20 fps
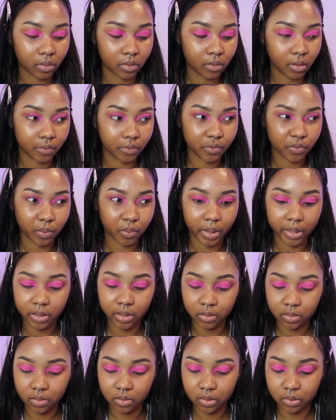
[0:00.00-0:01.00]
It's
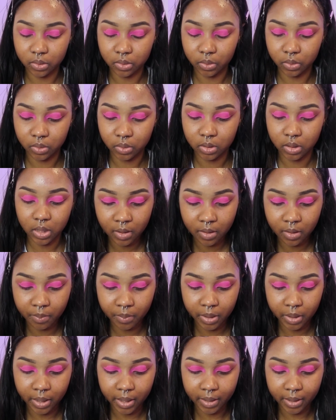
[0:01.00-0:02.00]
white, so.
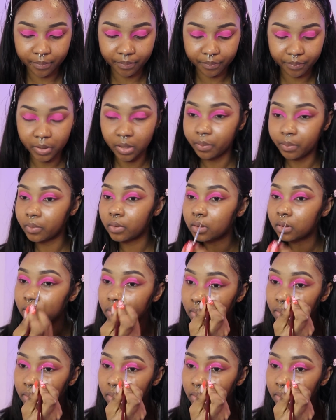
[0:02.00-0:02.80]
But yeah, people